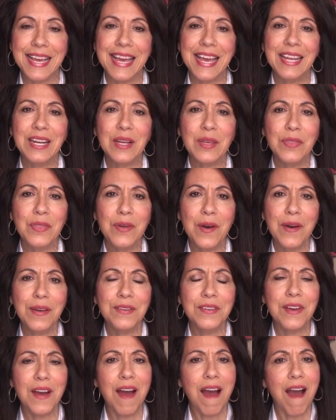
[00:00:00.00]
And I
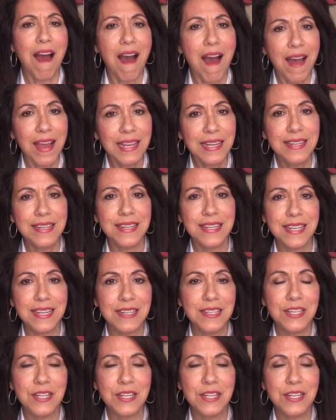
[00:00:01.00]
thought, I need